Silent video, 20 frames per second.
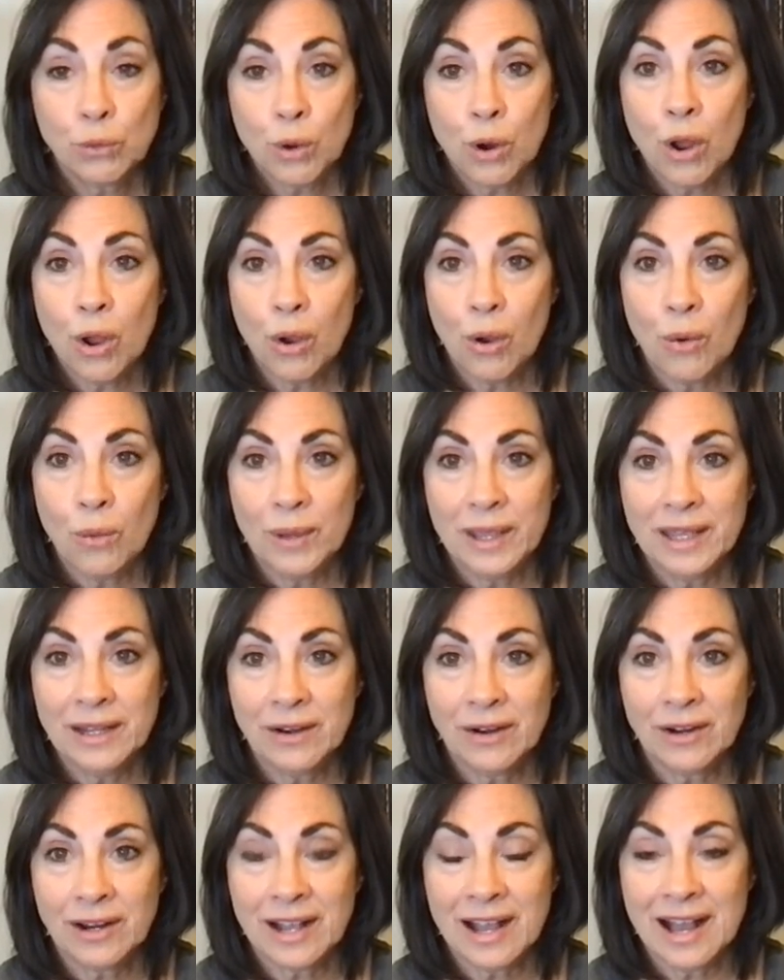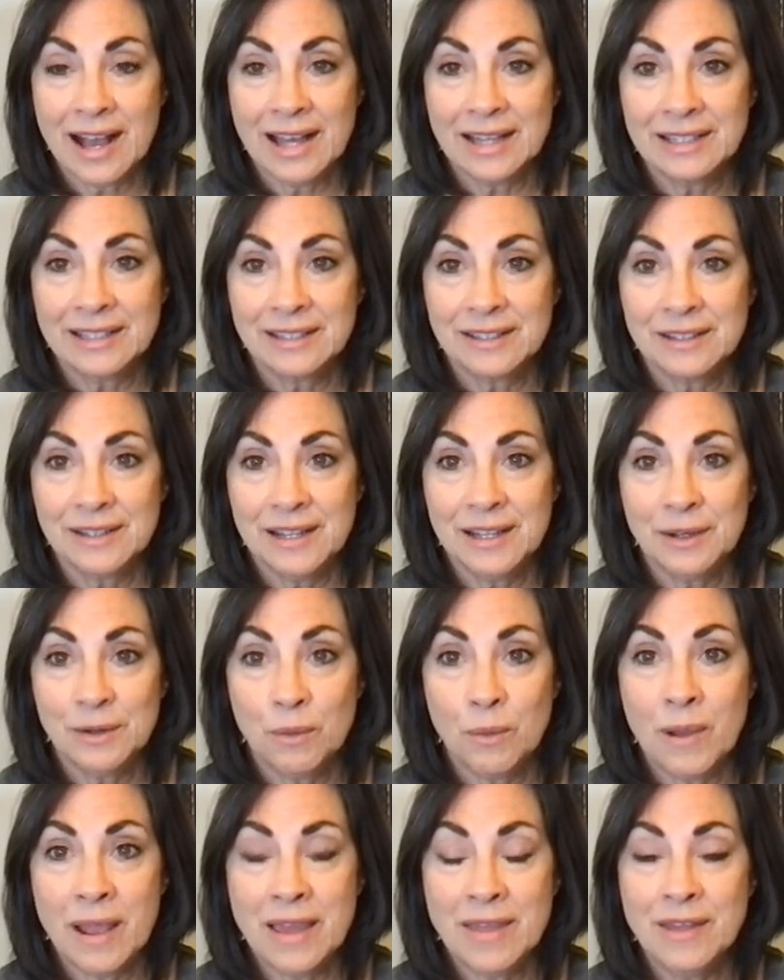grow in our gut in
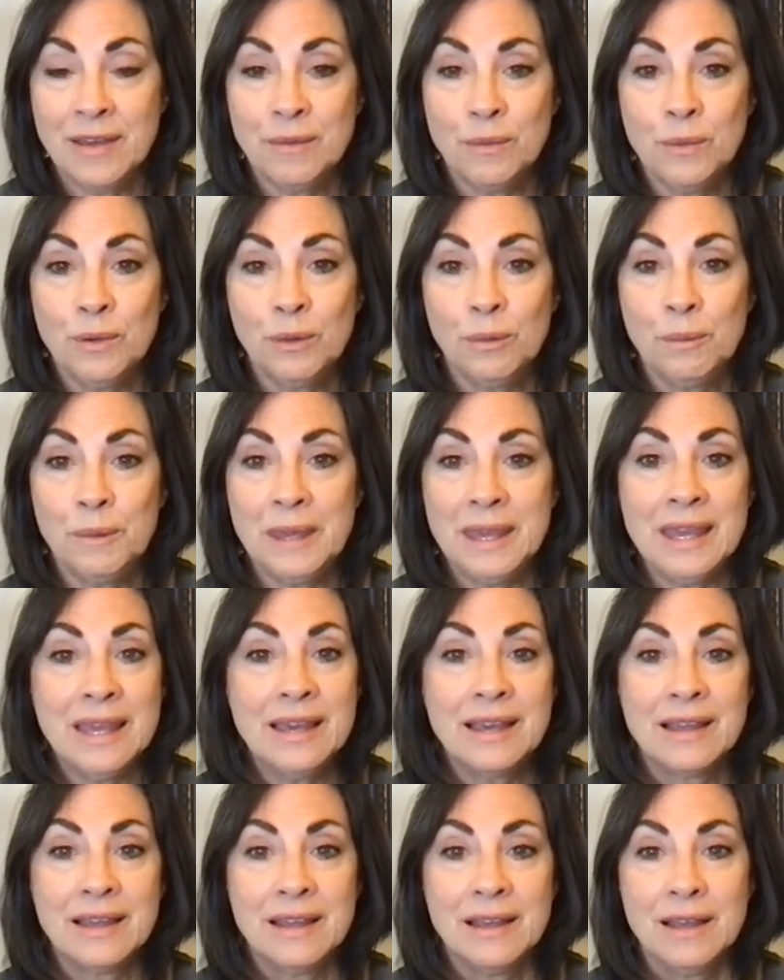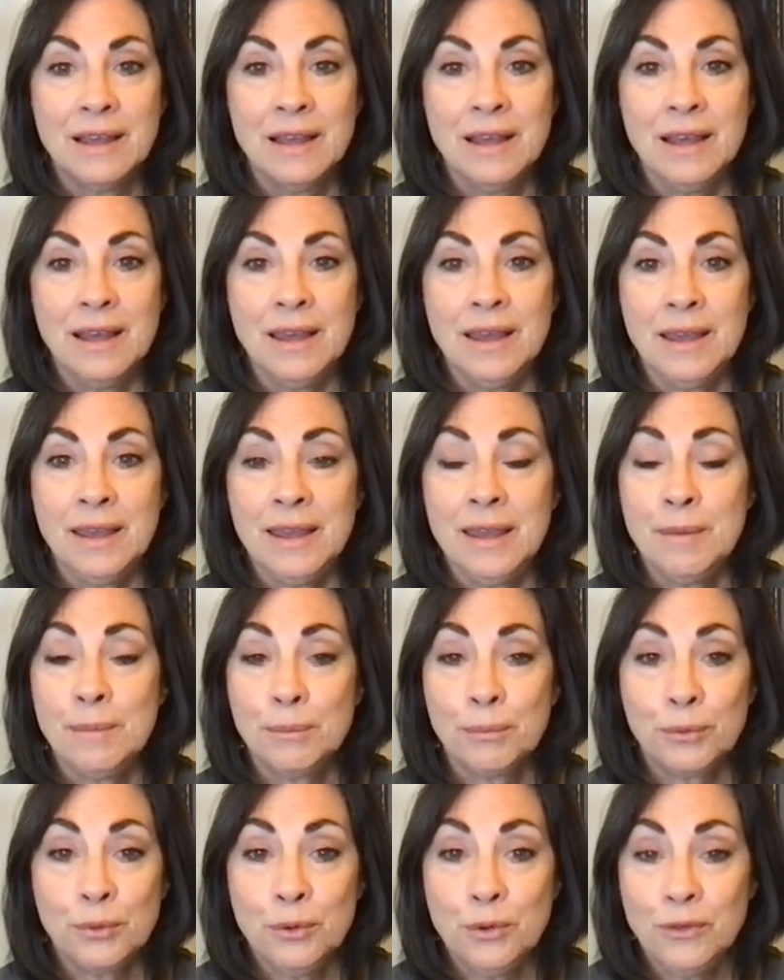a way that will be
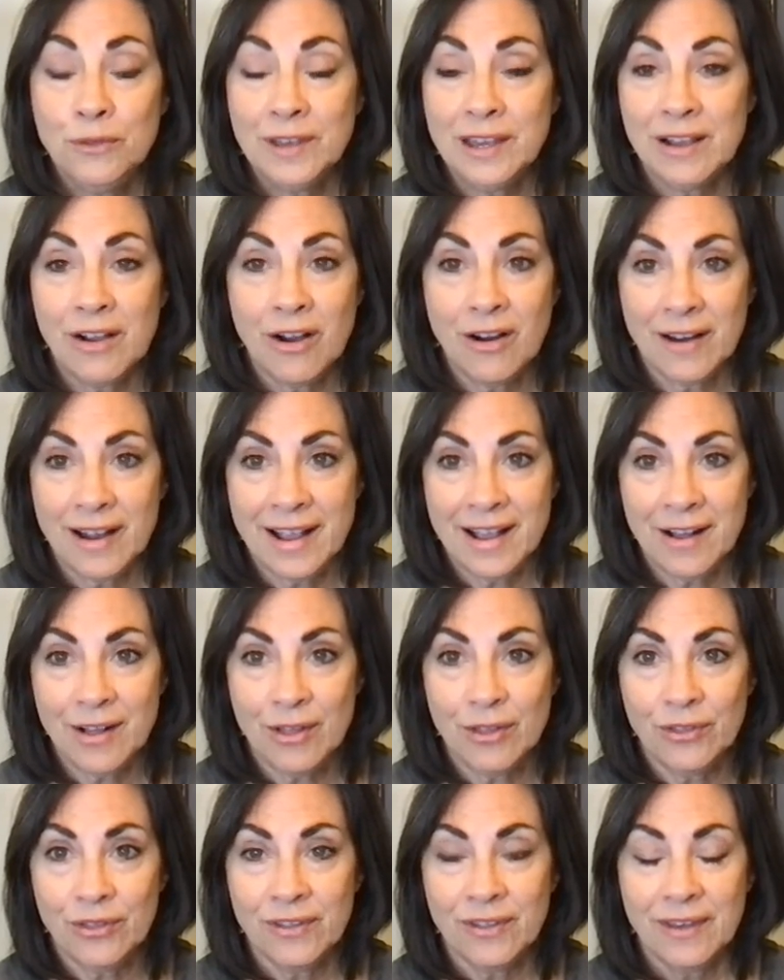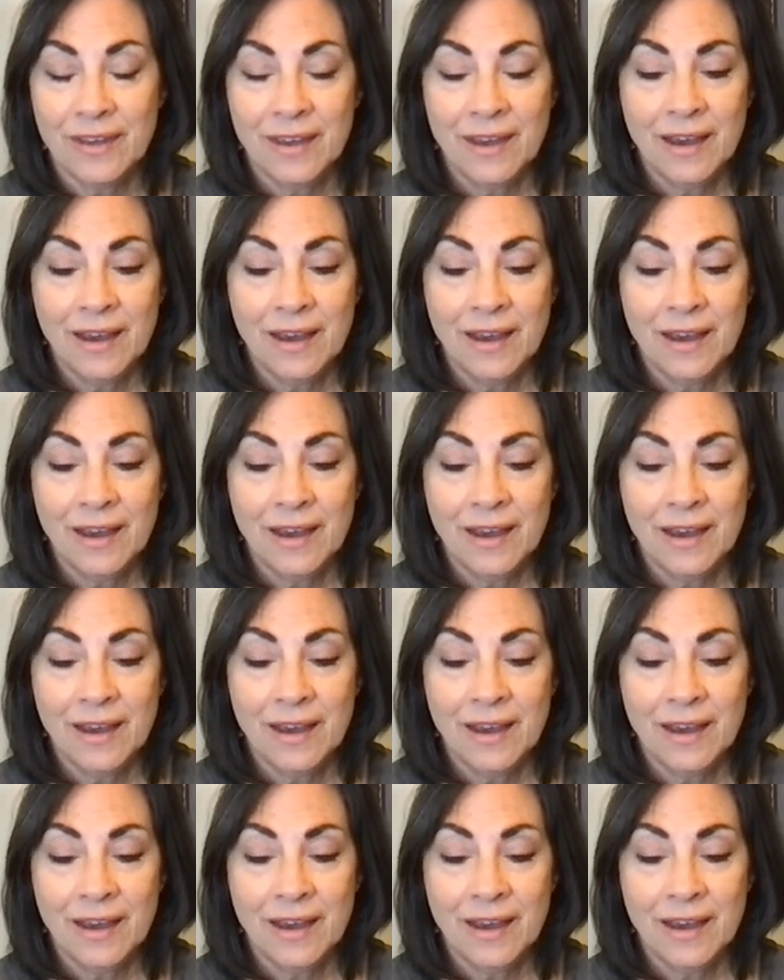improving our health.